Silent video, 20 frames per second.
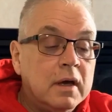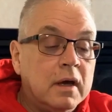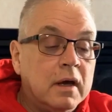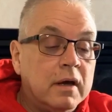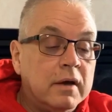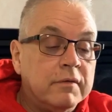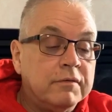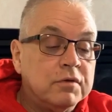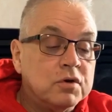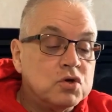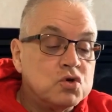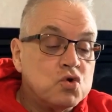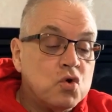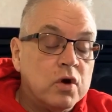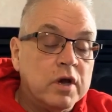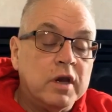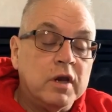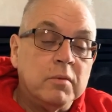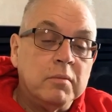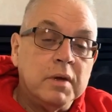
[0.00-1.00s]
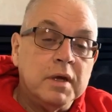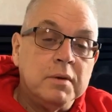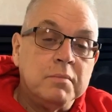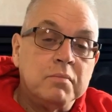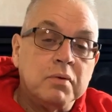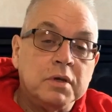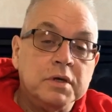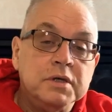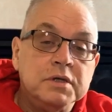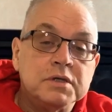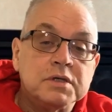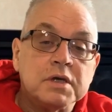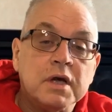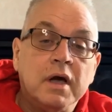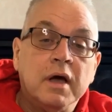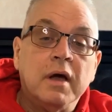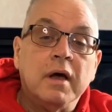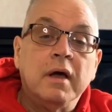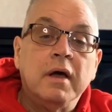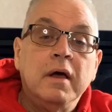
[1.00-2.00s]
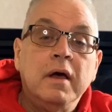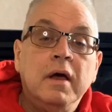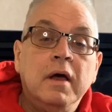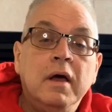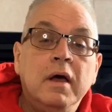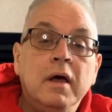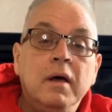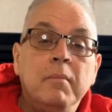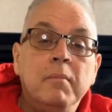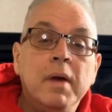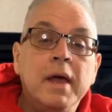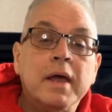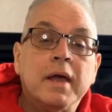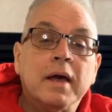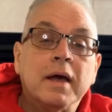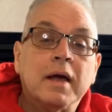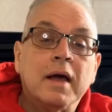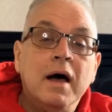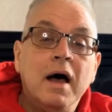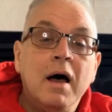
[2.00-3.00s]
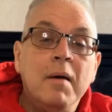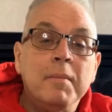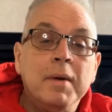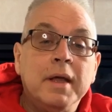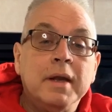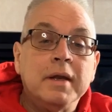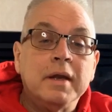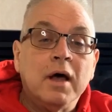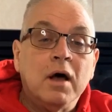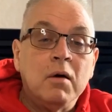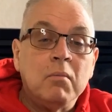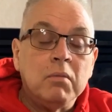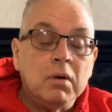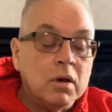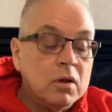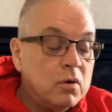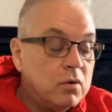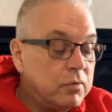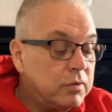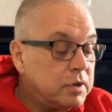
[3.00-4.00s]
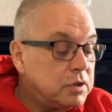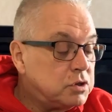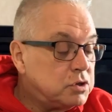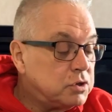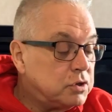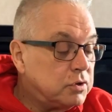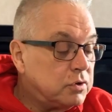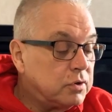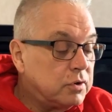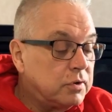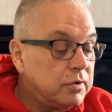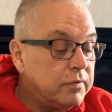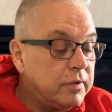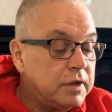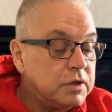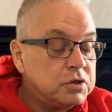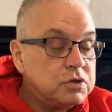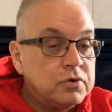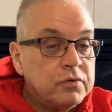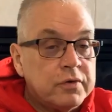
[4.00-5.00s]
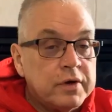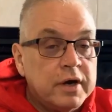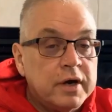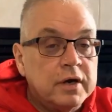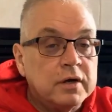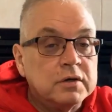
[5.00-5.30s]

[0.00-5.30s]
If you're joining me, please make a comment down below that you're there.